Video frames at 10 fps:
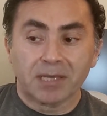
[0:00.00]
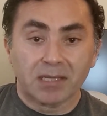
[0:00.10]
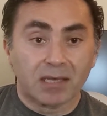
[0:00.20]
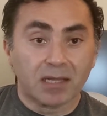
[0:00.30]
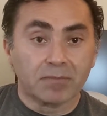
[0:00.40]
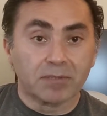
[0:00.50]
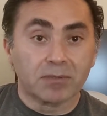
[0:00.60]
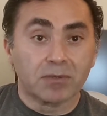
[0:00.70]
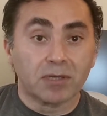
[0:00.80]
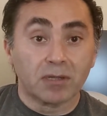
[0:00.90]
it helped and
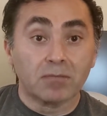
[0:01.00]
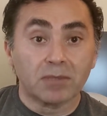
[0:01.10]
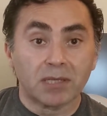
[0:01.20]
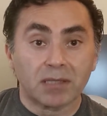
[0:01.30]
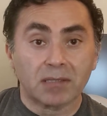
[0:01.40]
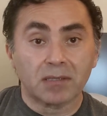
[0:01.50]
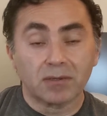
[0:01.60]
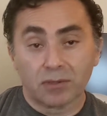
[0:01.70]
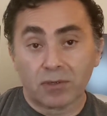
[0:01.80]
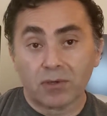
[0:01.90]
to illuminate
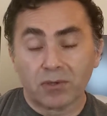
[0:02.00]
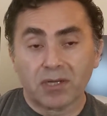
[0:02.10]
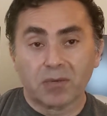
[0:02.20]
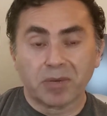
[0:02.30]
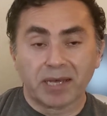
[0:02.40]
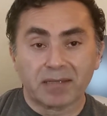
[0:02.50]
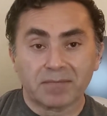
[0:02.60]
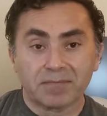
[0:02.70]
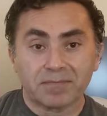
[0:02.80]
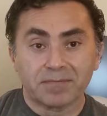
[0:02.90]
your career path.
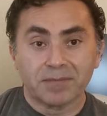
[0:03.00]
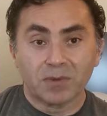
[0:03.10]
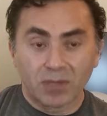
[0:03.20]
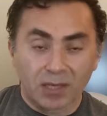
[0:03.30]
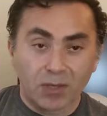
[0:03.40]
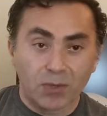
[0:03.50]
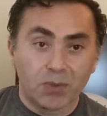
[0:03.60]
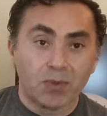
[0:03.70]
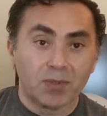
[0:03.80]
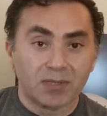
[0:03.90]
Thank
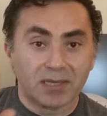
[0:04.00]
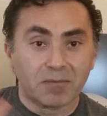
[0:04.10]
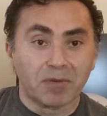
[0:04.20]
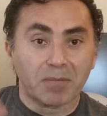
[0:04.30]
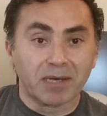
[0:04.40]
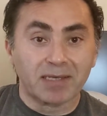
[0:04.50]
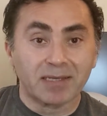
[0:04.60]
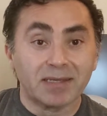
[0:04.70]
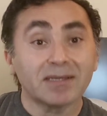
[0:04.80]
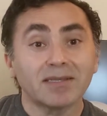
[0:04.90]
you, and bye-bye.
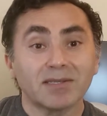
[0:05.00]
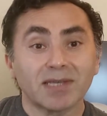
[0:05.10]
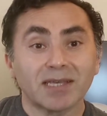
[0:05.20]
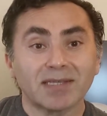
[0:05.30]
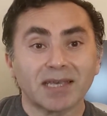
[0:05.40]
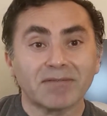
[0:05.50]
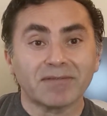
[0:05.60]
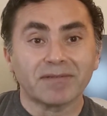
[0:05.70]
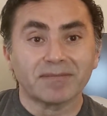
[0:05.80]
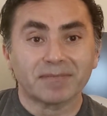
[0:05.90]
Stay safe.